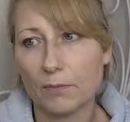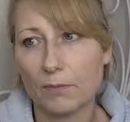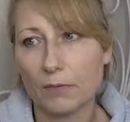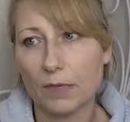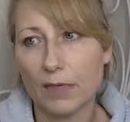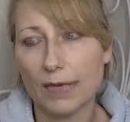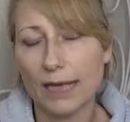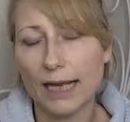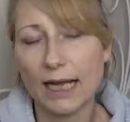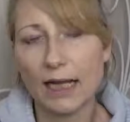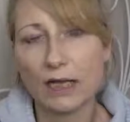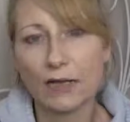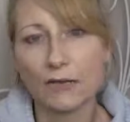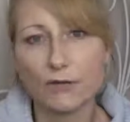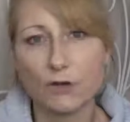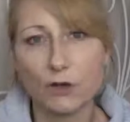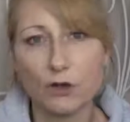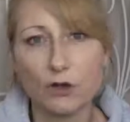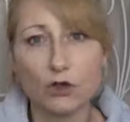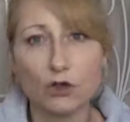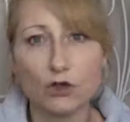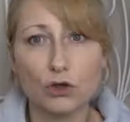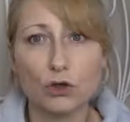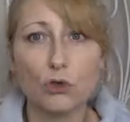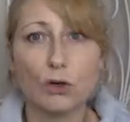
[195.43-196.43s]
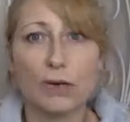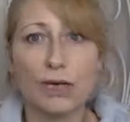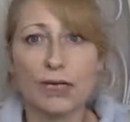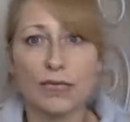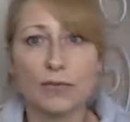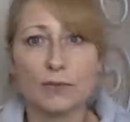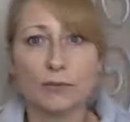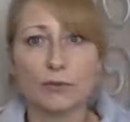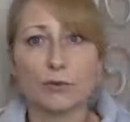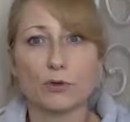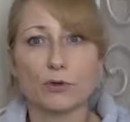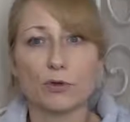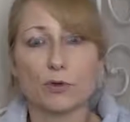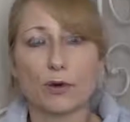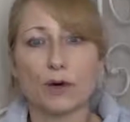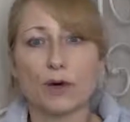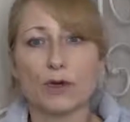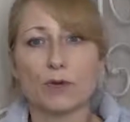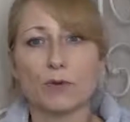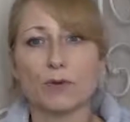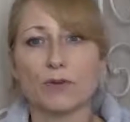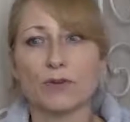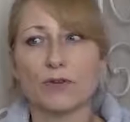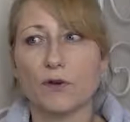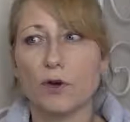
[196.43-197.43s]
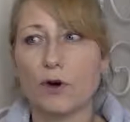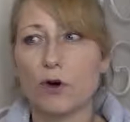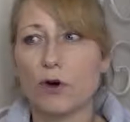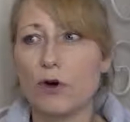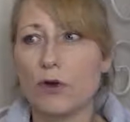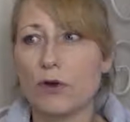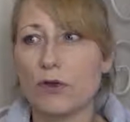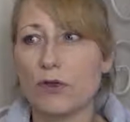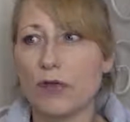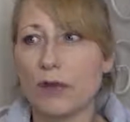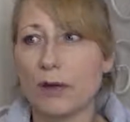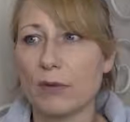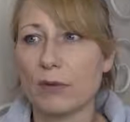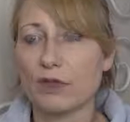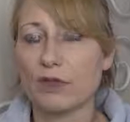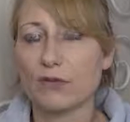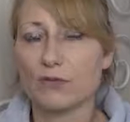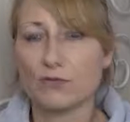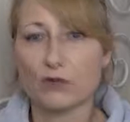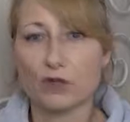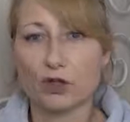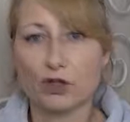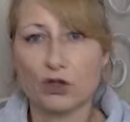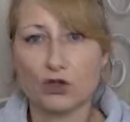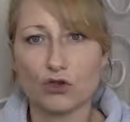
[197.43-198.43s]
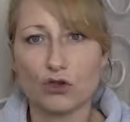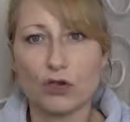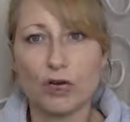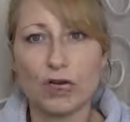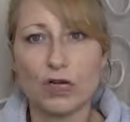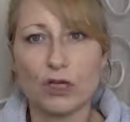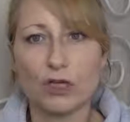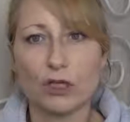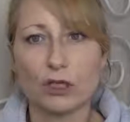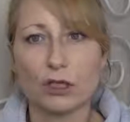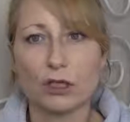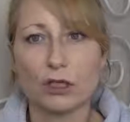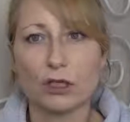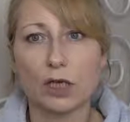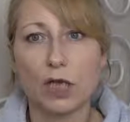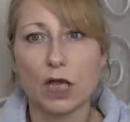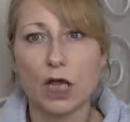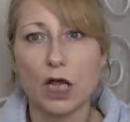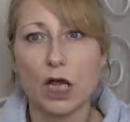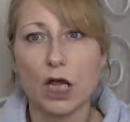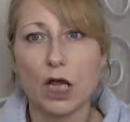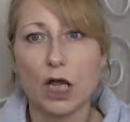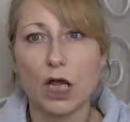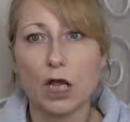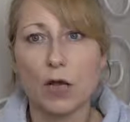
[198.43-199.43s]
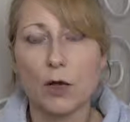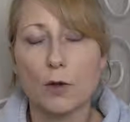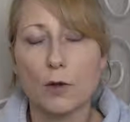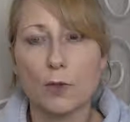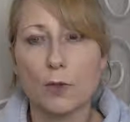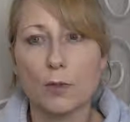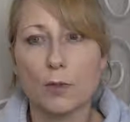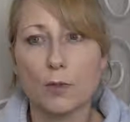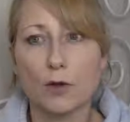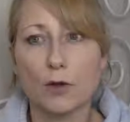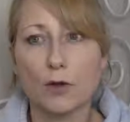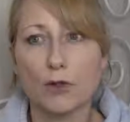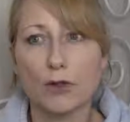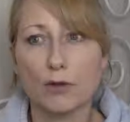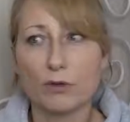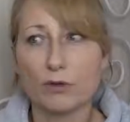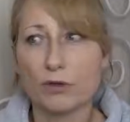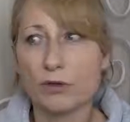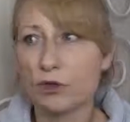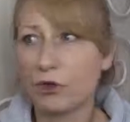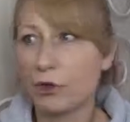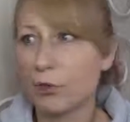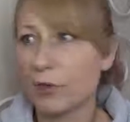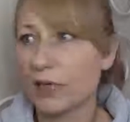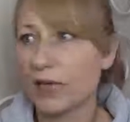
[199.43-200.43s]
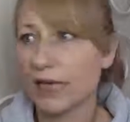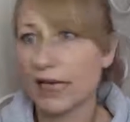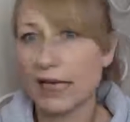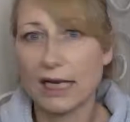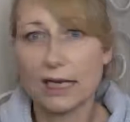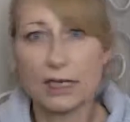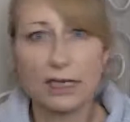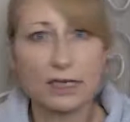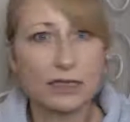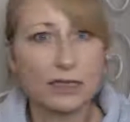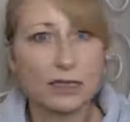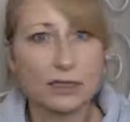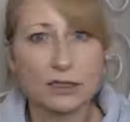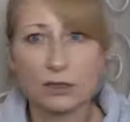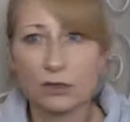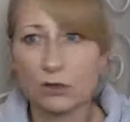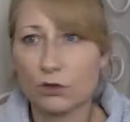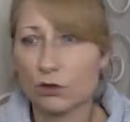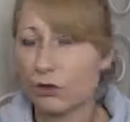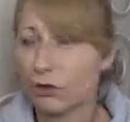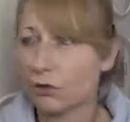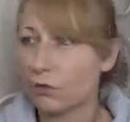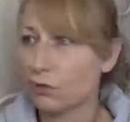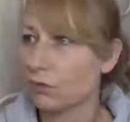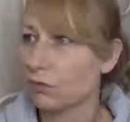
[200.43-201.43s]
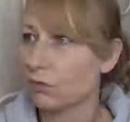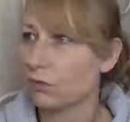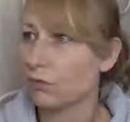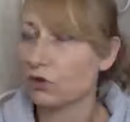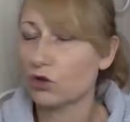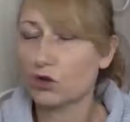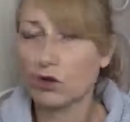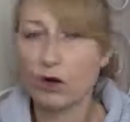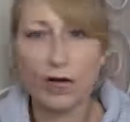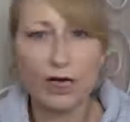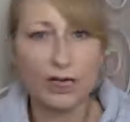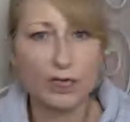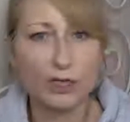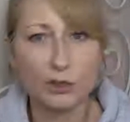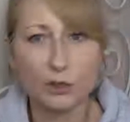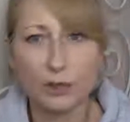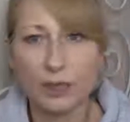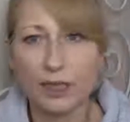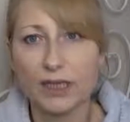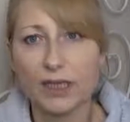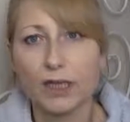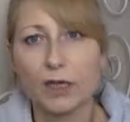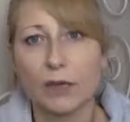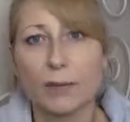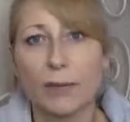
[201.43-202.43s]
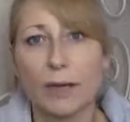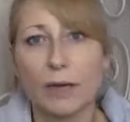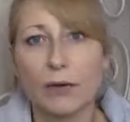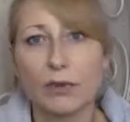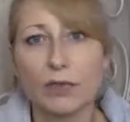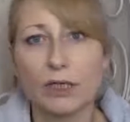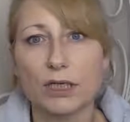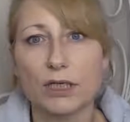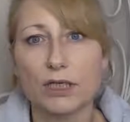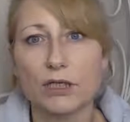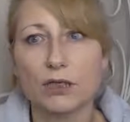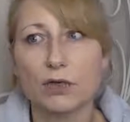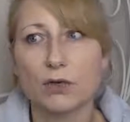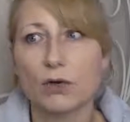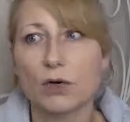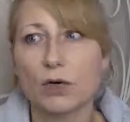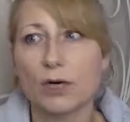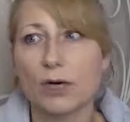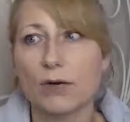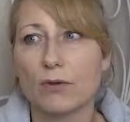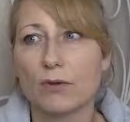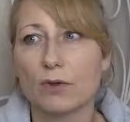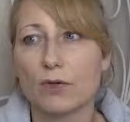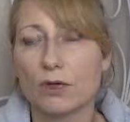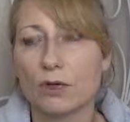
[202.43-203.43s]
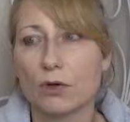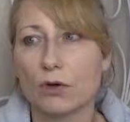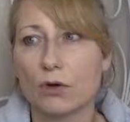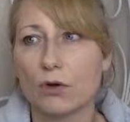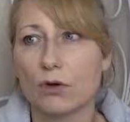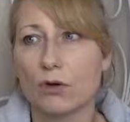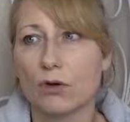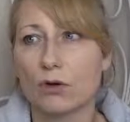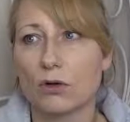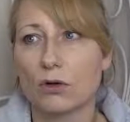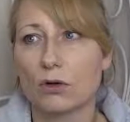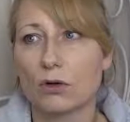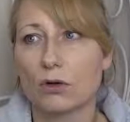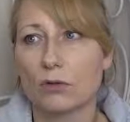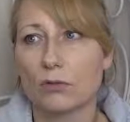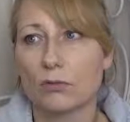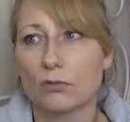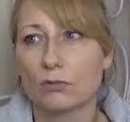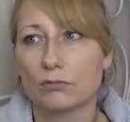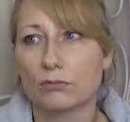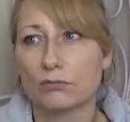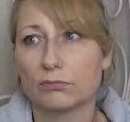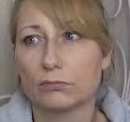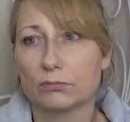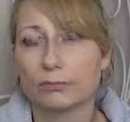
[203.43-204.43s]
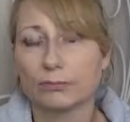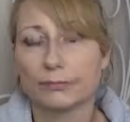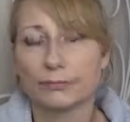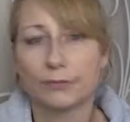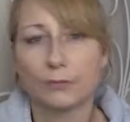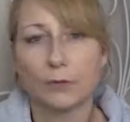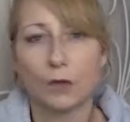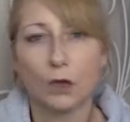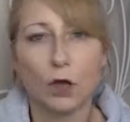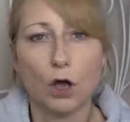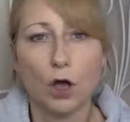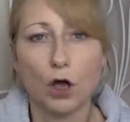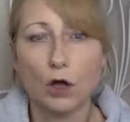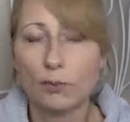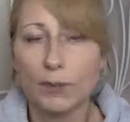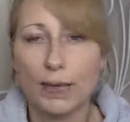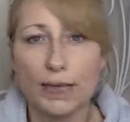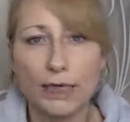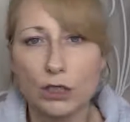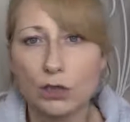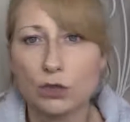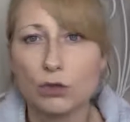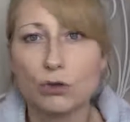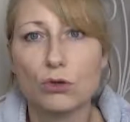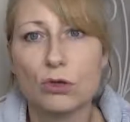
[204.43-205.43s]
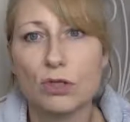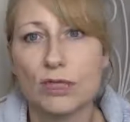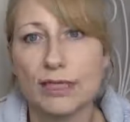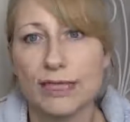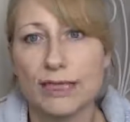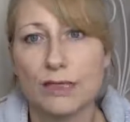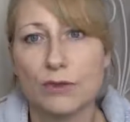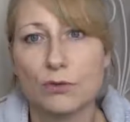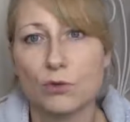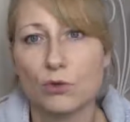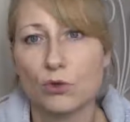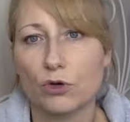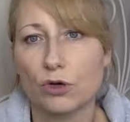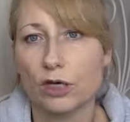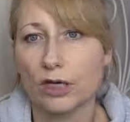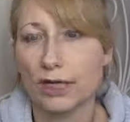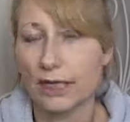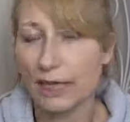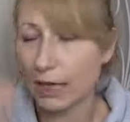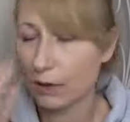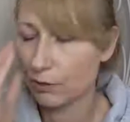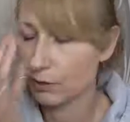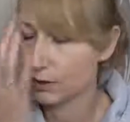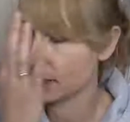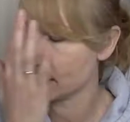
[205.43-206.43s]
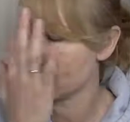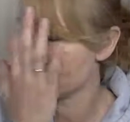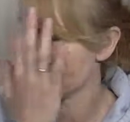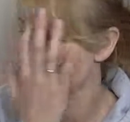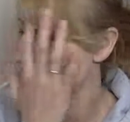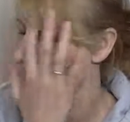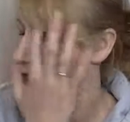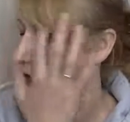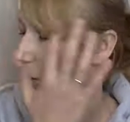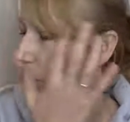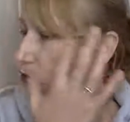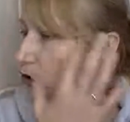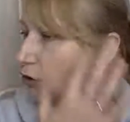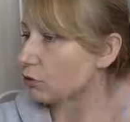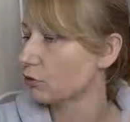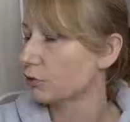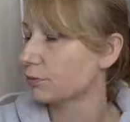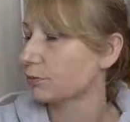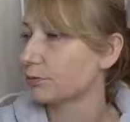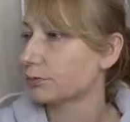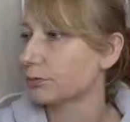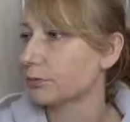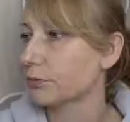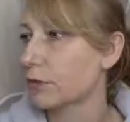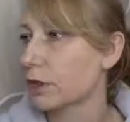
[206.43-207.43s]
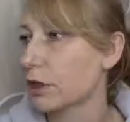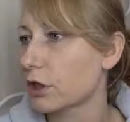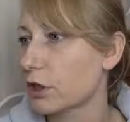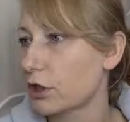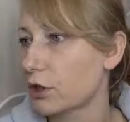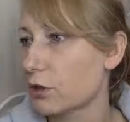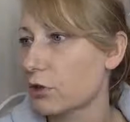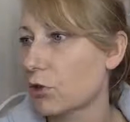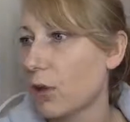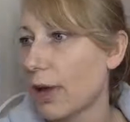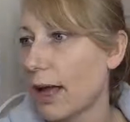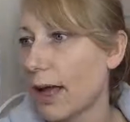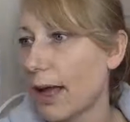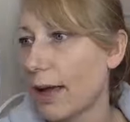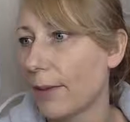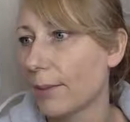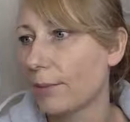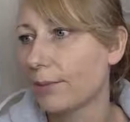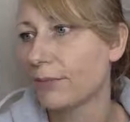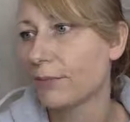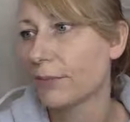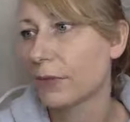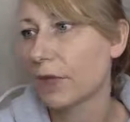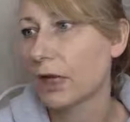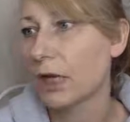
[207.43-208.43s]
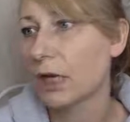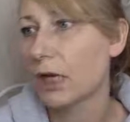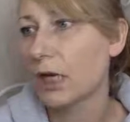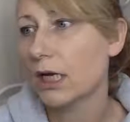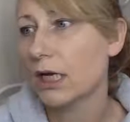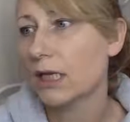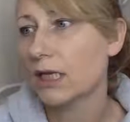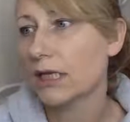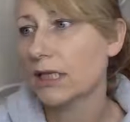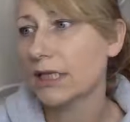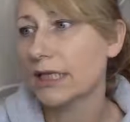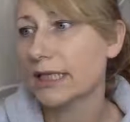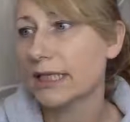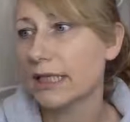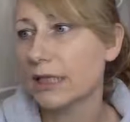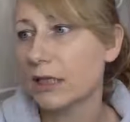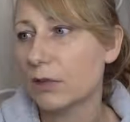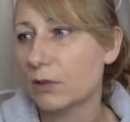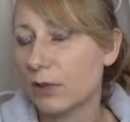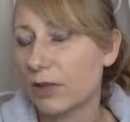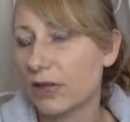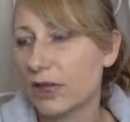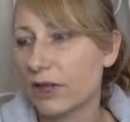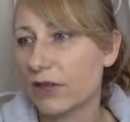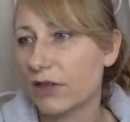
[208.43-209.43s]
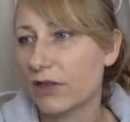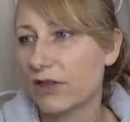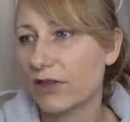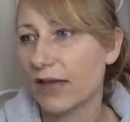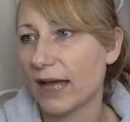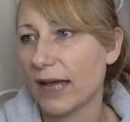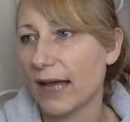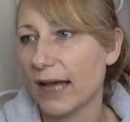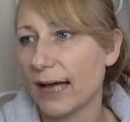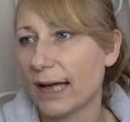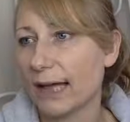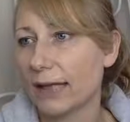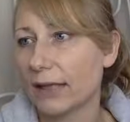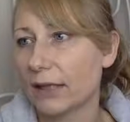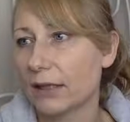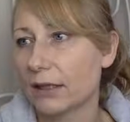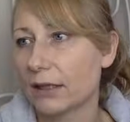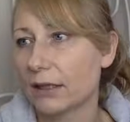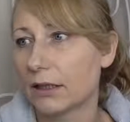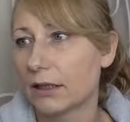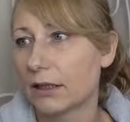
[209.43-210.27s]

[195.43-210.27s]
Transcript: a lack of control, I suppose, whereas before there was frustration, but there was nobody else trying to do anything about it. So it was all on my shoulders, as it were, and that was easier to to um, to deal with than